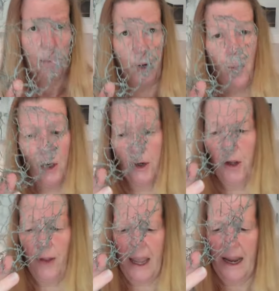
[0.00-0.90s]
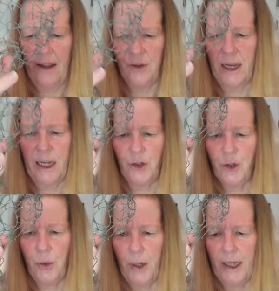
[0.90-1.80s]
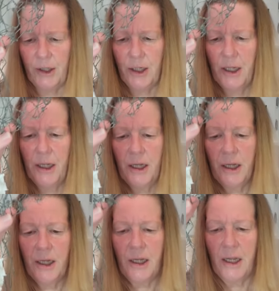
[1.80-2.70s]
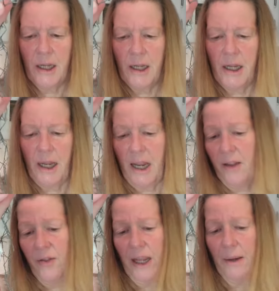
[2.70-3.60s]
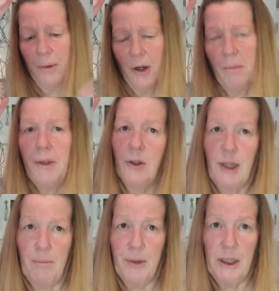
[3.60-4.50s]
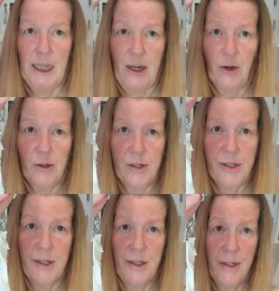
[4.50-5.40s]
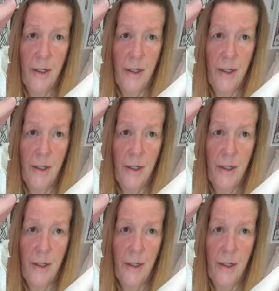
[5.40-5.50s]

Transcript: I'm going to work on that as I get to it, and then I'm going to build up the layers.